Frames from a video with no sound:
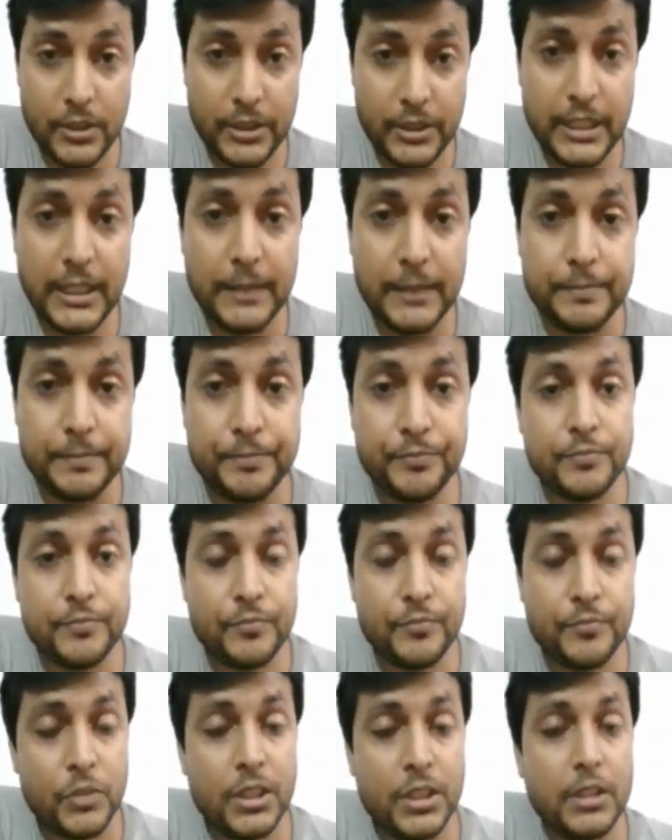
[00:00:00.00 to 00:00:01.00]
Okay,
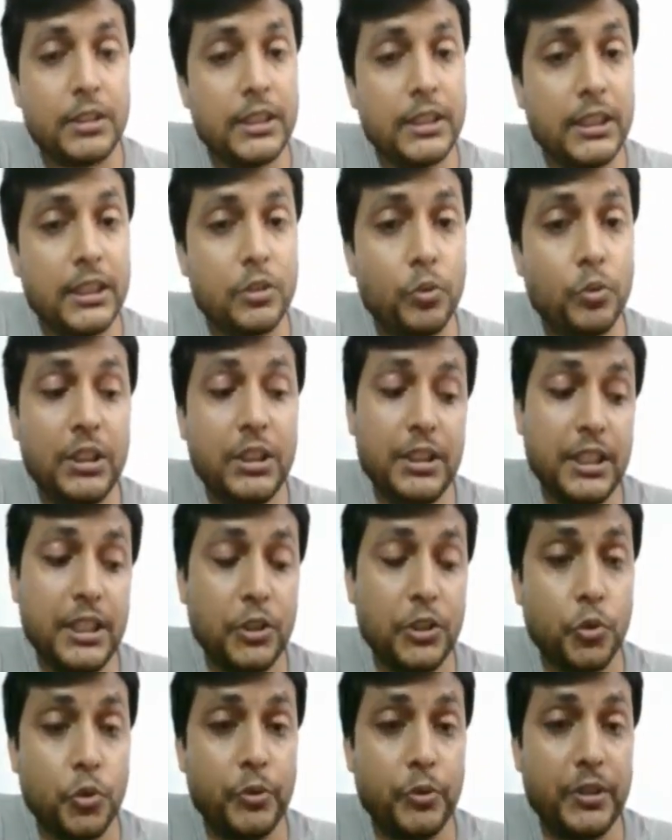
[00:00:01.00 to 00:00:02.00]
great, only
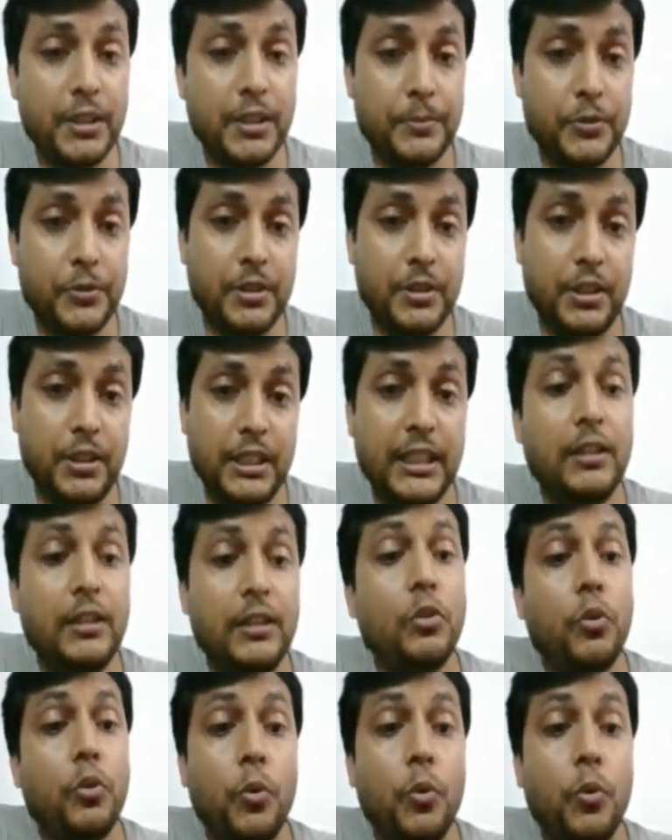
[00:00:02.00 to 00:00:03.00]
10 to 20% in
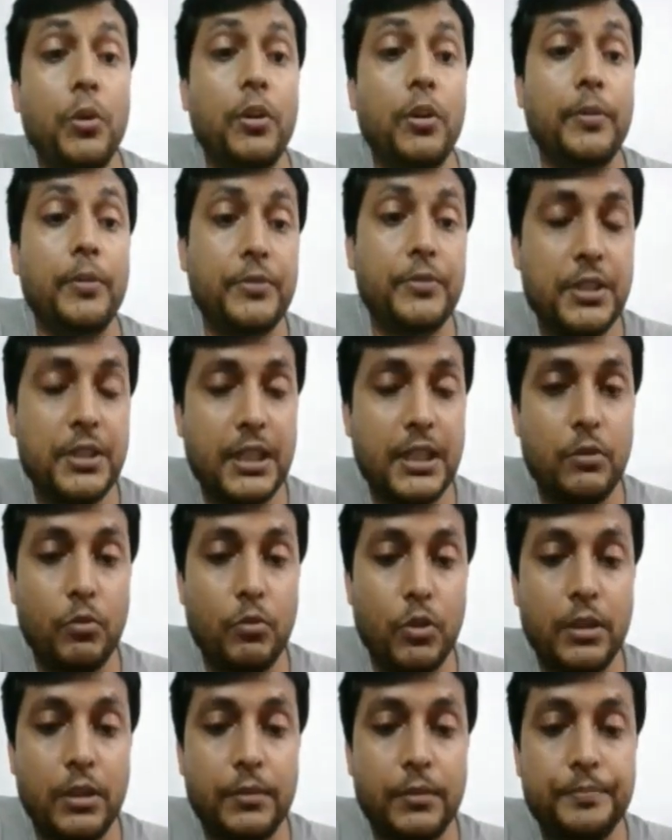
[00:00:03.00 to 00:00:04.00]
whole of the cell
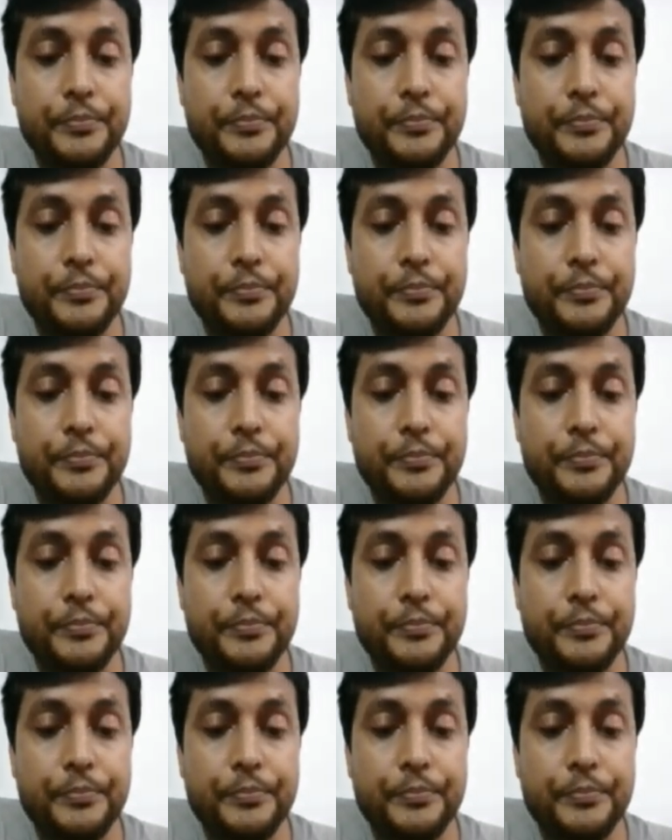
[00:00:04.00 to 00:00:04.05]
wall.